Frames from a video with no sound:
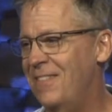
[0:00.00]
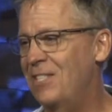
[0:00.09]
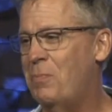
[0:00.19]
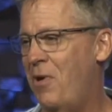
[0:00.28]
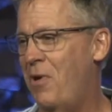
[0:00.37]

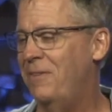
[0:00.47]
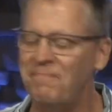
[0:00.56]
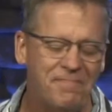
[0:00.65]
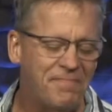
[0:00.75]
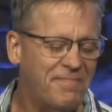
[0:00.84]
Let's pray.
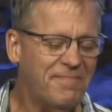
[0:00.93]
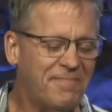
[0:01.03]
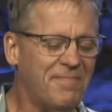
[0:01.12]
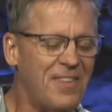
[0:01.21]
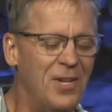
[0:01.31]

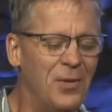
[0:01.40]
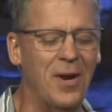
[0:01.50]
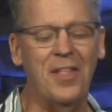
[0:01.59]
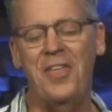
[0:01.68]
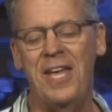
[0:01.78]

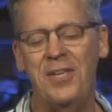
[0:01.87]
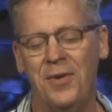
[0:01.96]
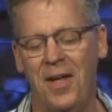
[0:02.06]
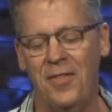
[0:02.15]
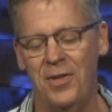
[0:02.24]
Lord, I thank
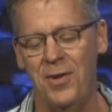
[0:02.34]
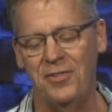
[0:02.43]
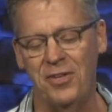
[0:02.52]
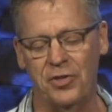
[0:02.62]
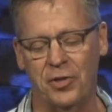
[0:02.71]
you, God, that you
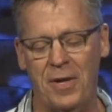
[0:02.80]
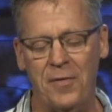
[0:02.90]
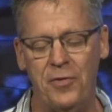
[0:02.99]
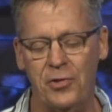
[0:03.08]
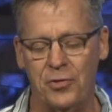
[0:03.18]
have such a
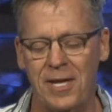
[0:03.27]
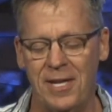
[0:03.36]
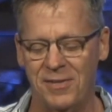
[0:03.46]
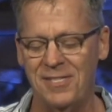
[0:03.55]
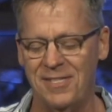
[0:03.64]
great future
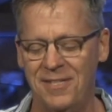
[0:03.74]
ahead of us.